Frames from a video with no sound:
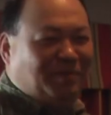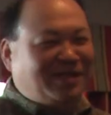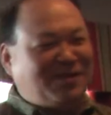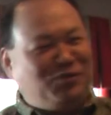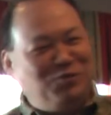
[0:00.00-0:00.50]

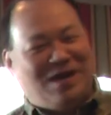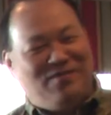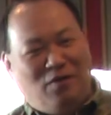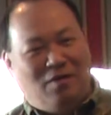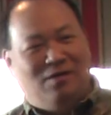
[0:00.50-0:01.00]
piece of
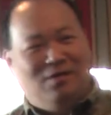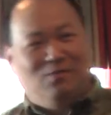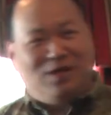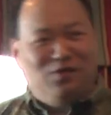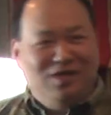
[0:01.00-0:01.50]
2x4,
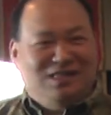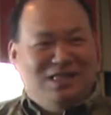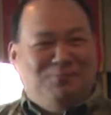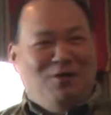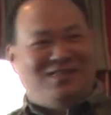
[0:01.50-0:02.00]
what good is a
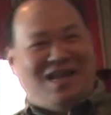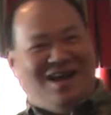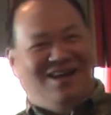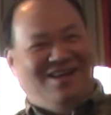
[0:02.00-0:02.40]
sports car?